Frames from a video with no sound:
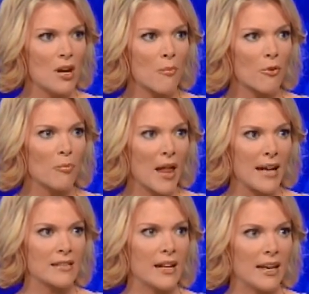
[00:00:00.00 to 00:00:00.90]
the number of
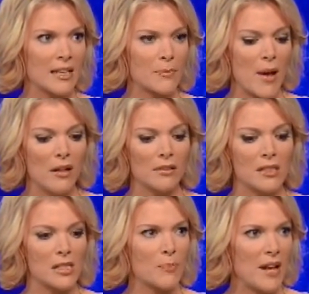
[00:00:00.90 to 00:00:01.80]
blacks getting expelled
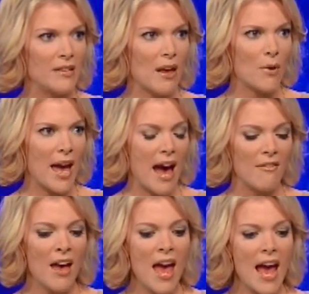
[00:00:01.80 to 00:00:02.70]
and suspended that we
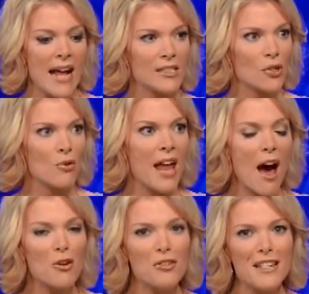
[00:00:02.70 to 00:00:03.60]
have. And so
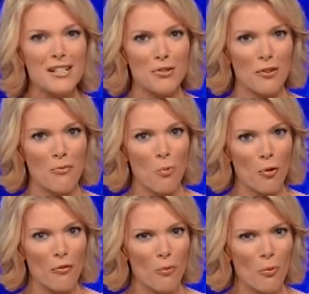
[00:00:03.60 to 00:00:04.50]
now you need to sort of
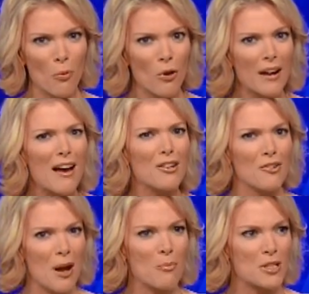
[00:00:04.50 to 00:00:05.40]
work out
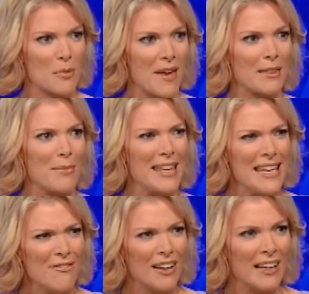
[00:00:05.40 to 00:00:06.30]
your numbers to make them
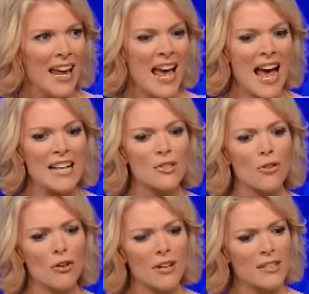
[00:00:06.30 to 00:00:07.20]
even. And
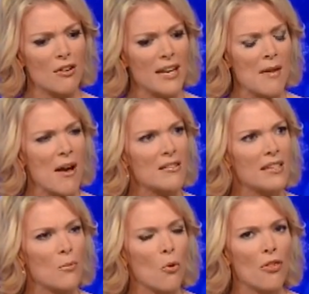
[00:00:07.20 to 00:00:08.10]
so the critics already came out
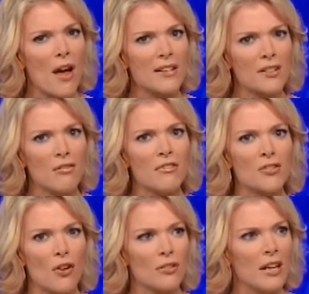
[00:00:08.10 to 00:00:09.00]
and said, well, that's going to
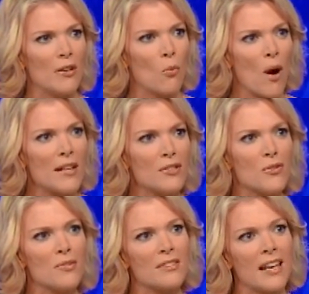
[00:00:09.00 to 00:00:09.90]
result in white
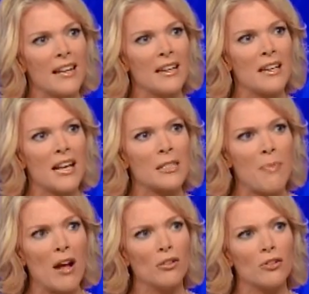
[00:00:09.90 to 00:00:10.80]
students getting
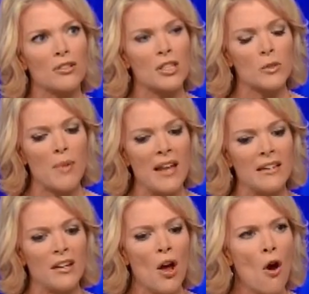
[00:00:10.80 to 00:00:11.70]
expelled or
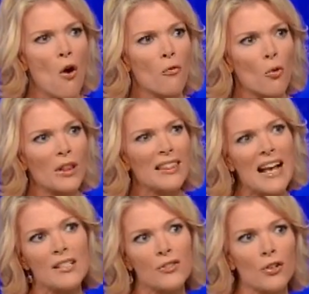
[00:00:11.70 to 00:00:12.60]
suspended for
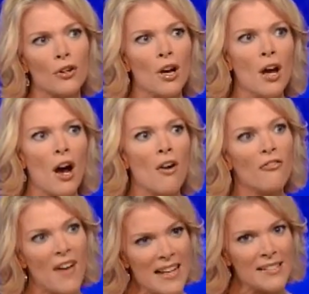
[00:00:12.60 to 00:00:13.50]
lesser
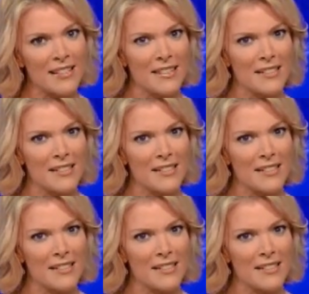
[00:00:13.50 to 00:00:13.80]
offenses.